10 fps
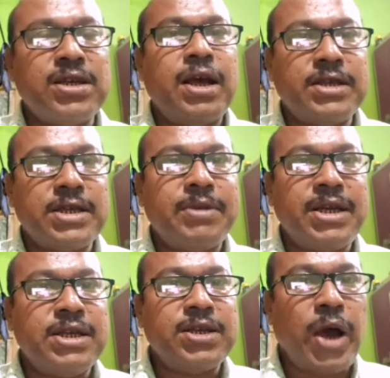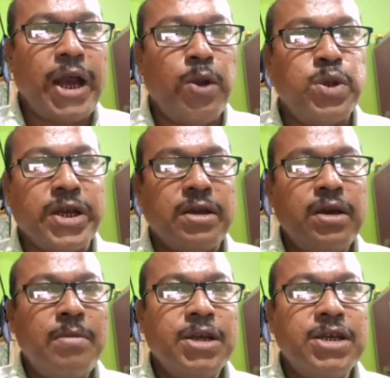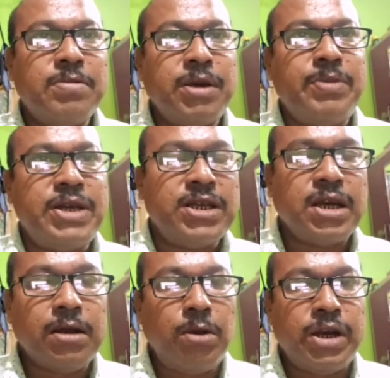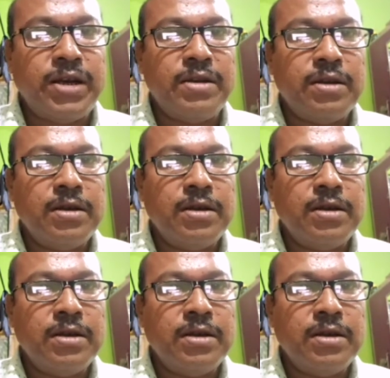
halogen, means maybe it is a chlorine,